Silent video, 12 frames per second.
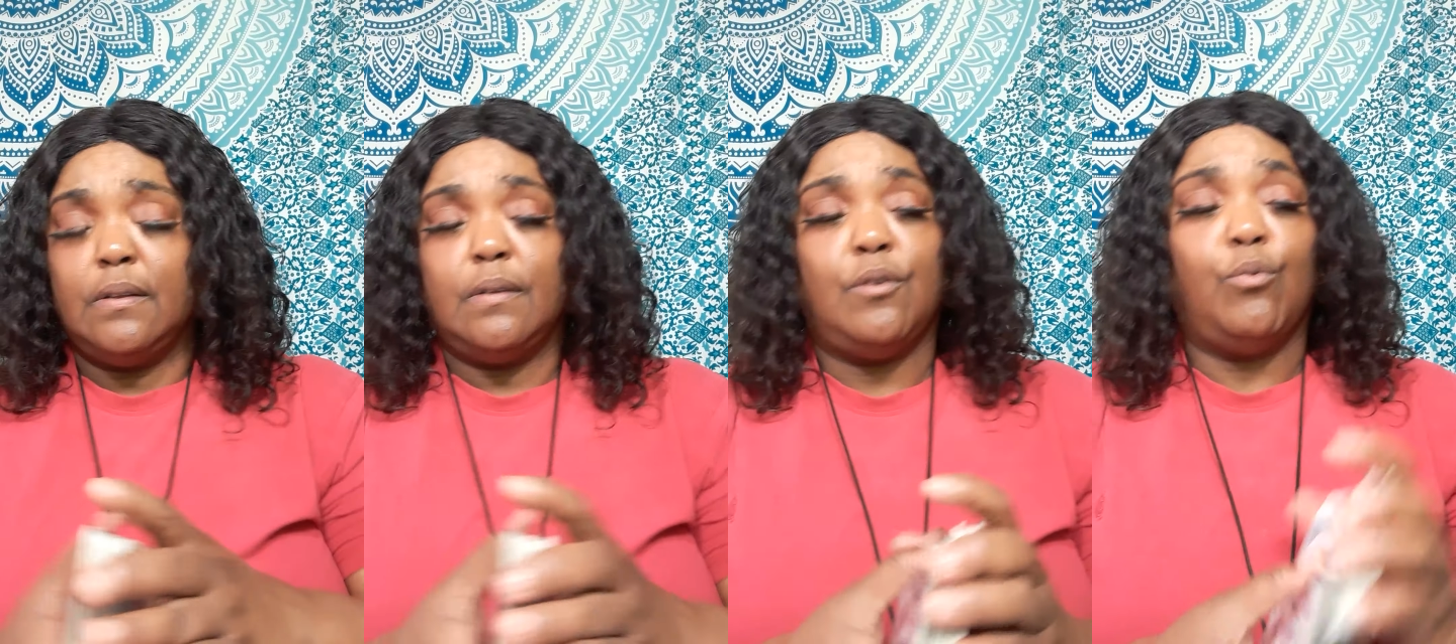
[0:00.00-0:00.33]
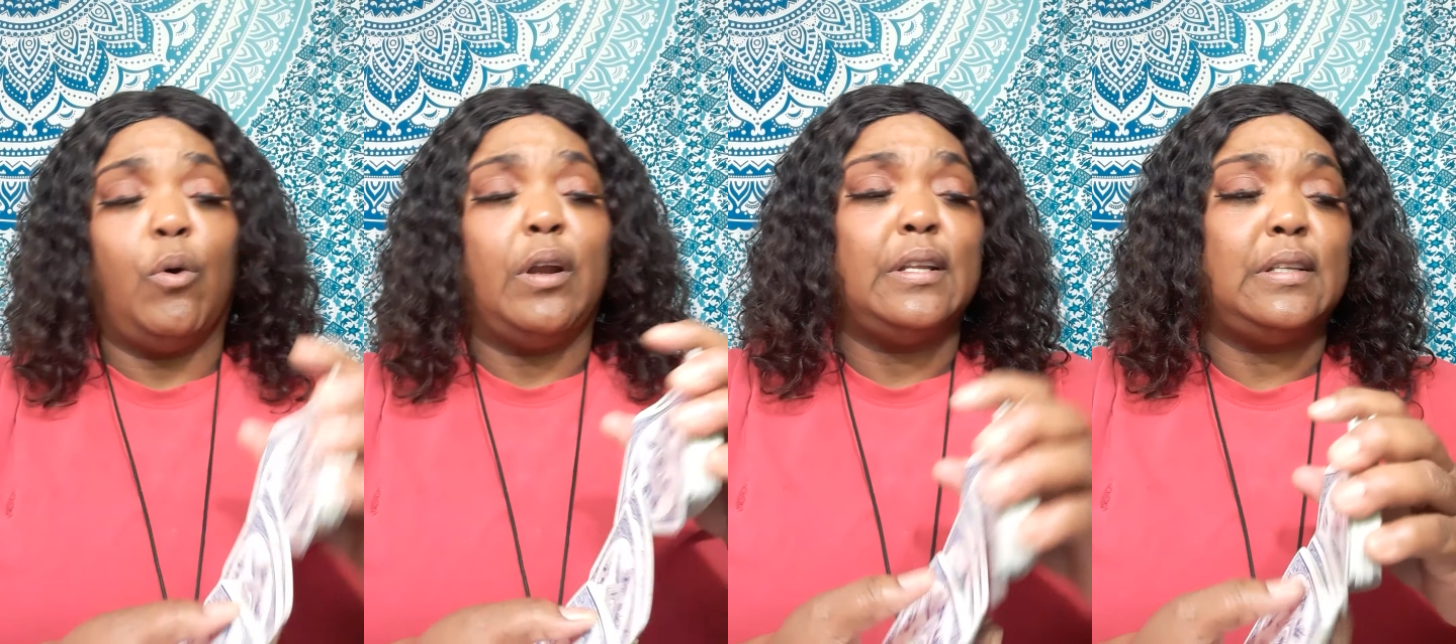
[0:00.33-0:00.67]
You
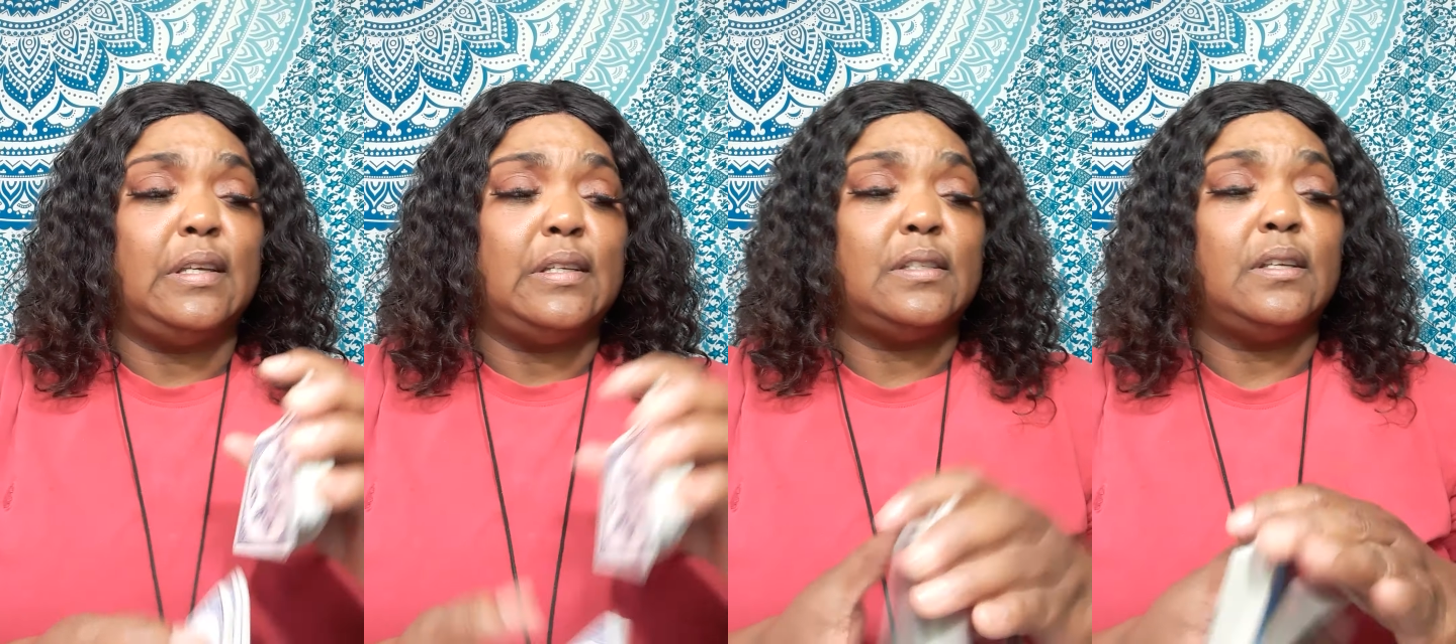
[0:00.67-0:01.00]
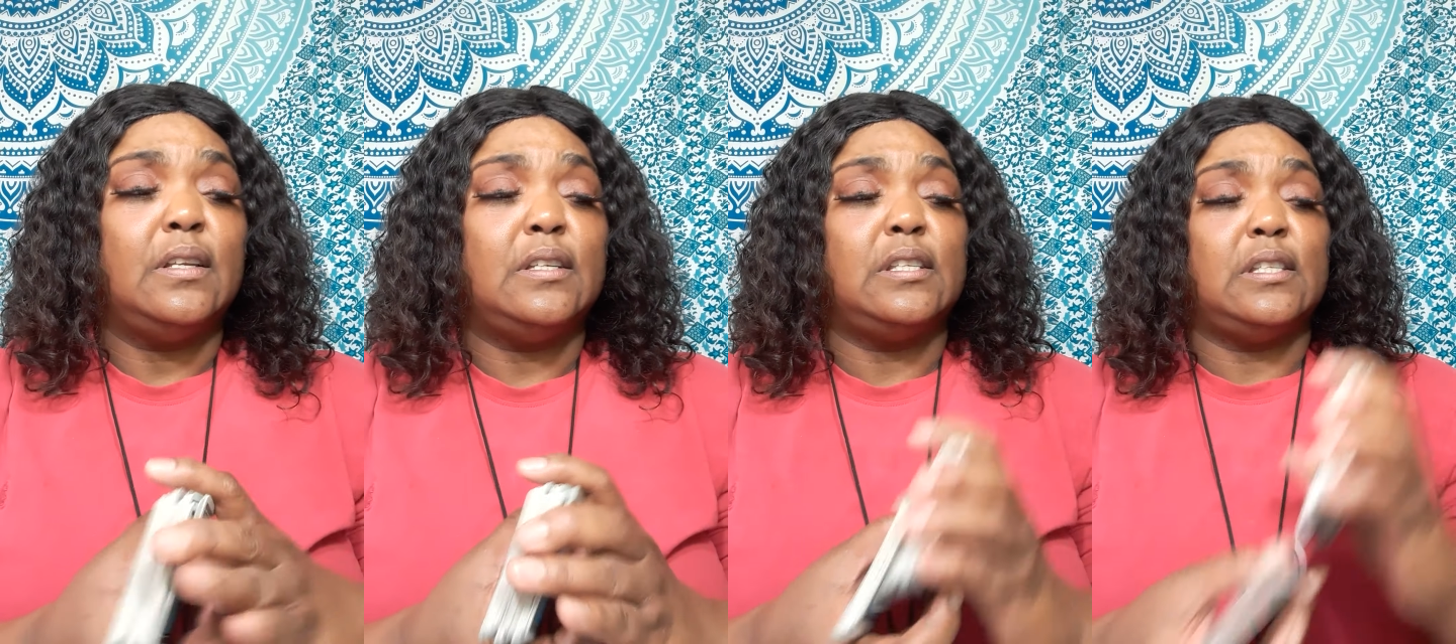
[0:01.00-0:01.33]
wanted this.
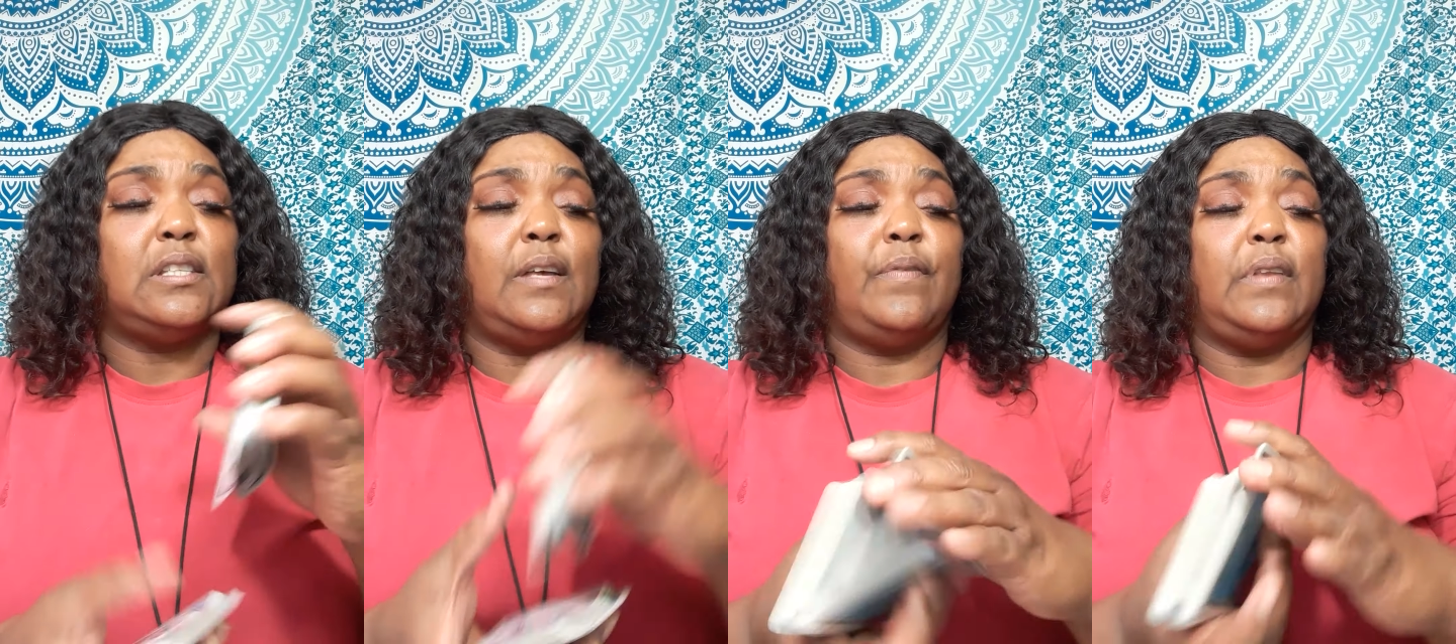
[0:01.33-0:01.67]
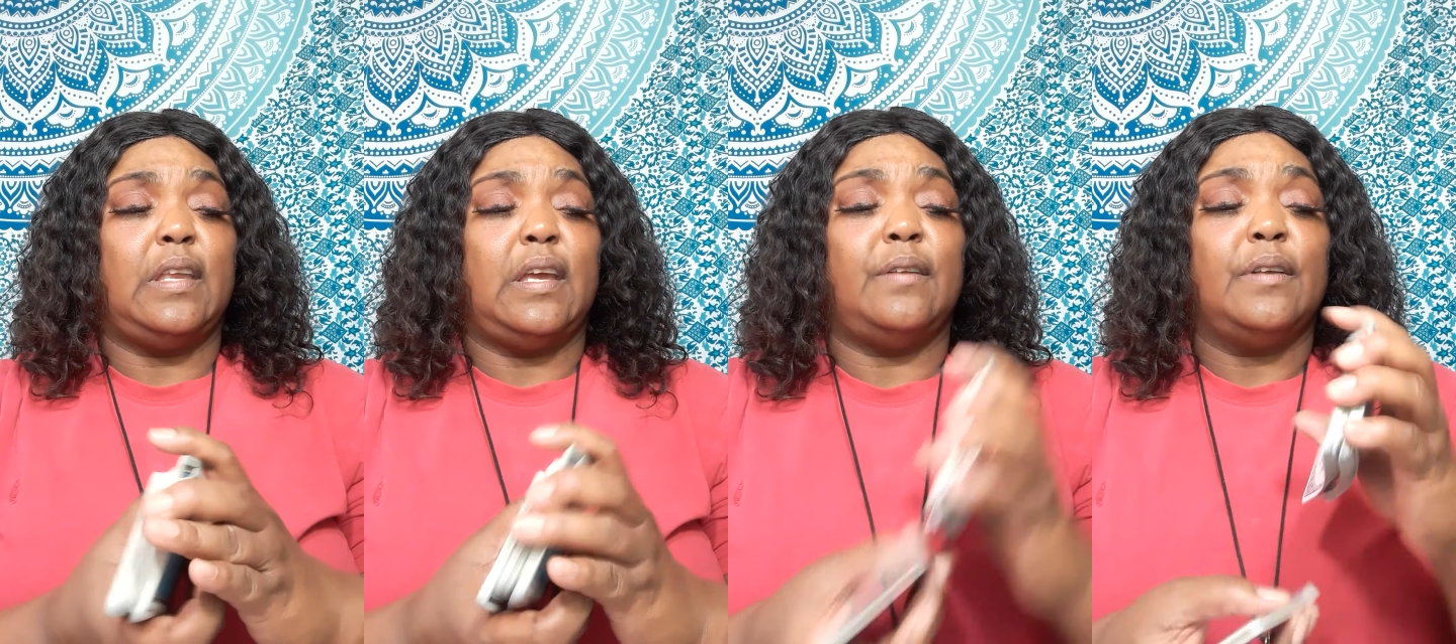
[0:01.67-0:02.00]
This is something
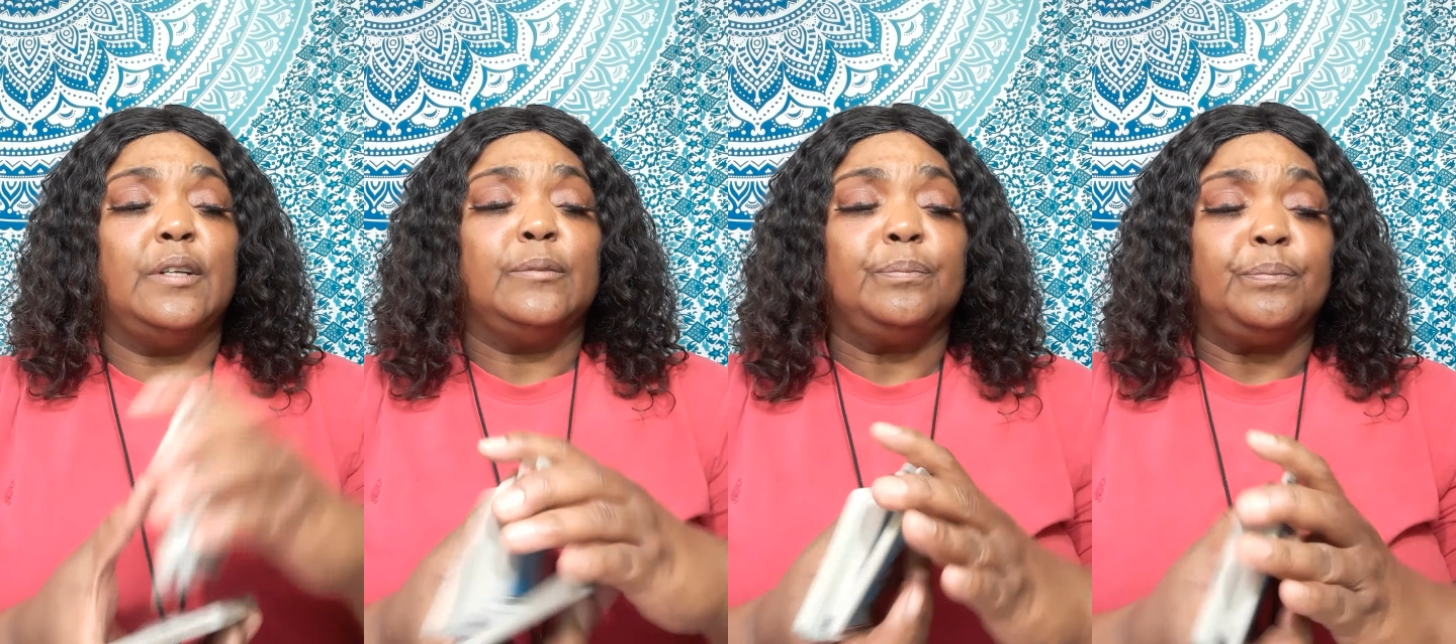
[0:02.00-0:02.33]
that